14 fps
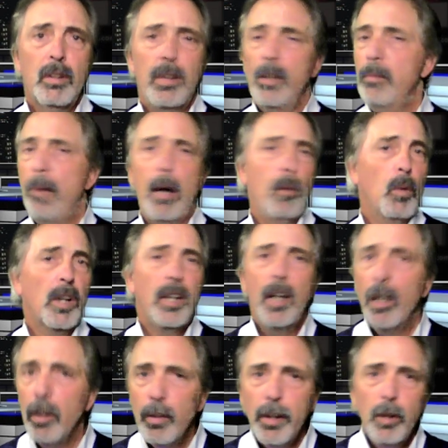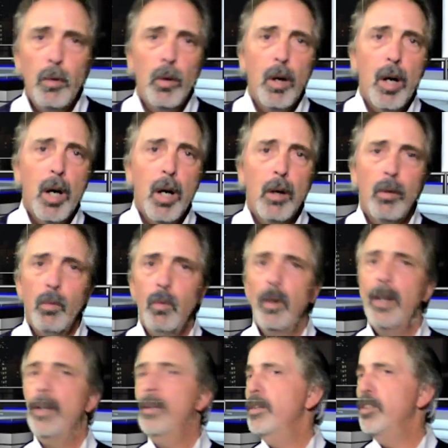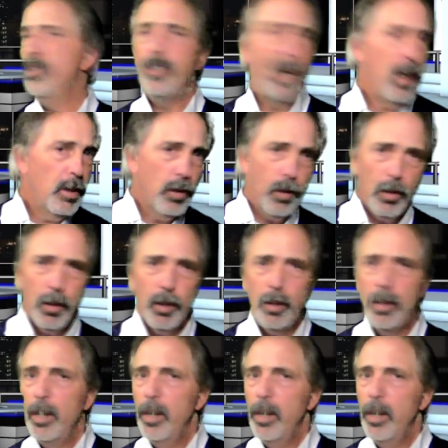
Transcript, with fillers: Doesn't matter what color you are, what gender,